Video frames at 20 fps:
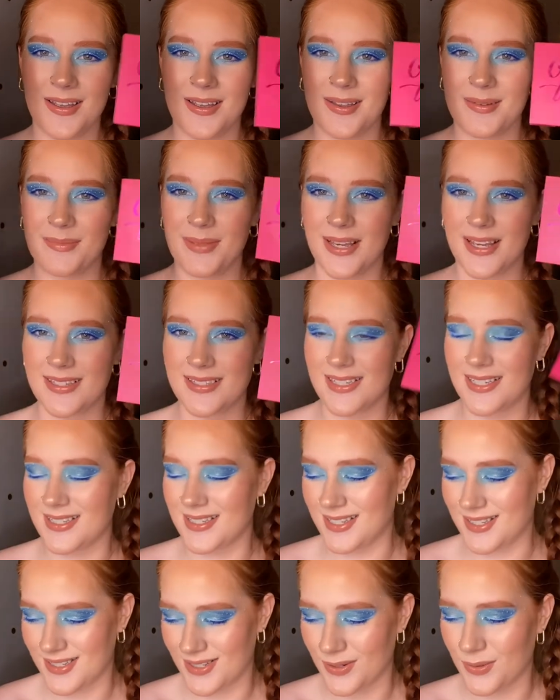because this
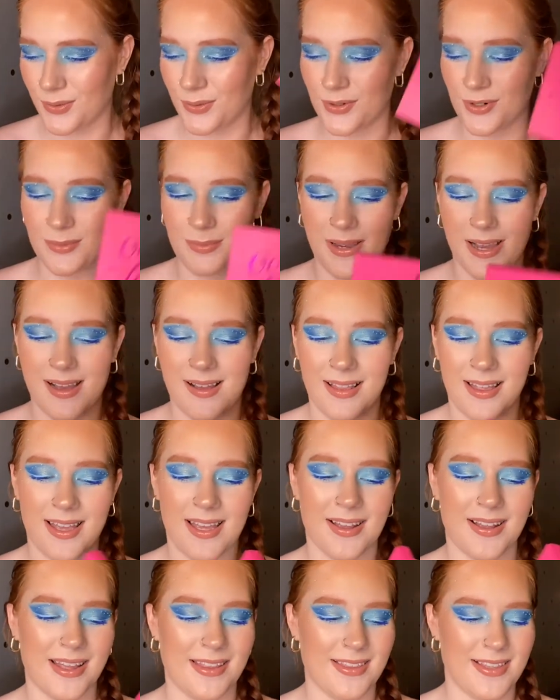is an older
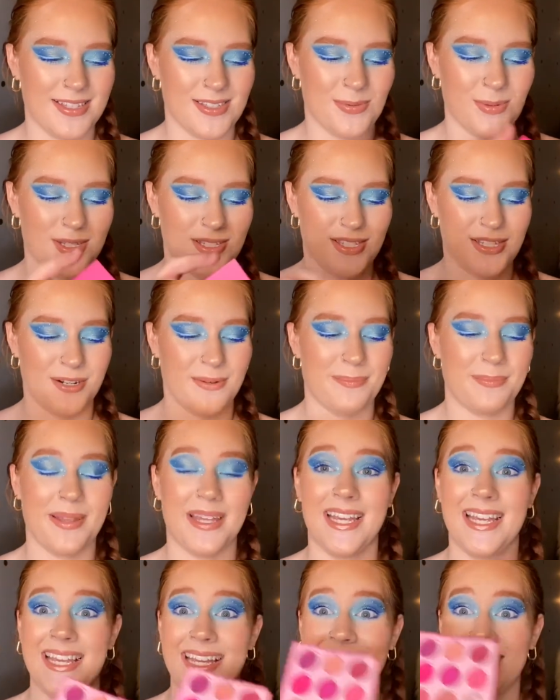palette, and this was their
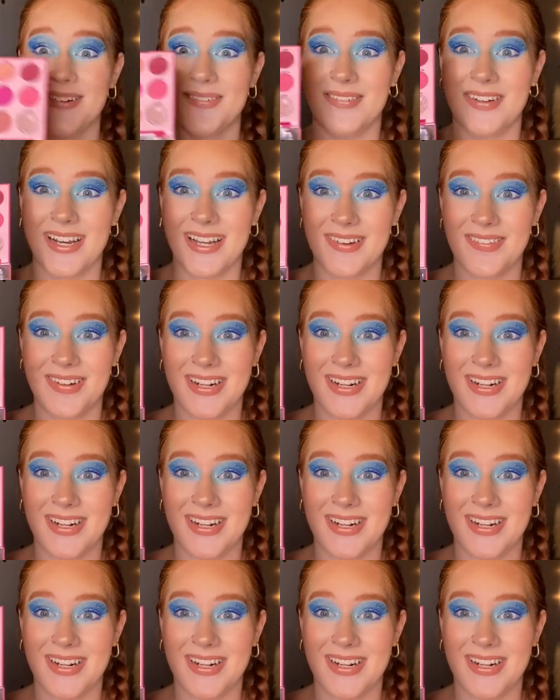pink one.